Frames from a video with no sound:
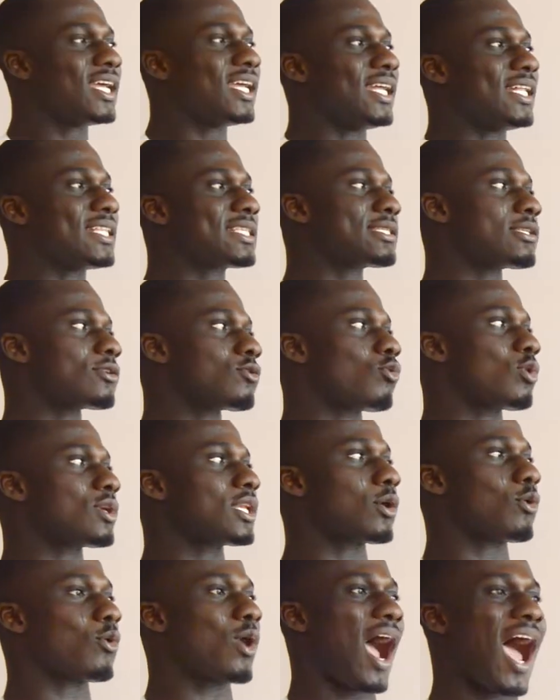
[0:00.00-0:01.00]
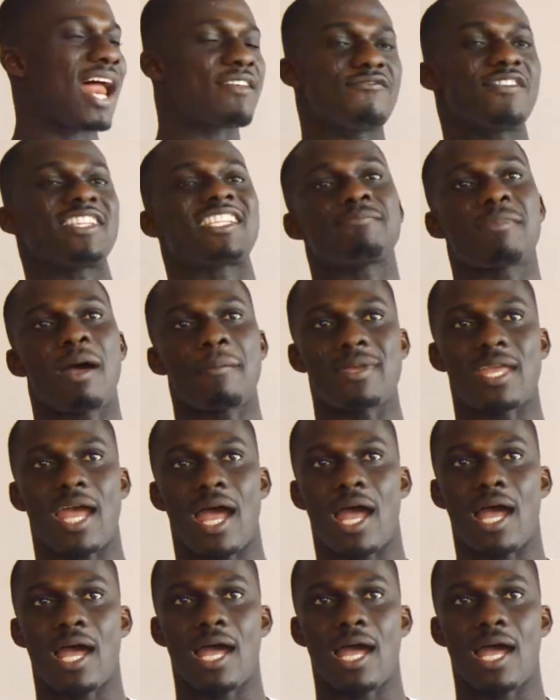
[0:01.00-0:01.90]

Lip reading: And so what they will adverts mamia.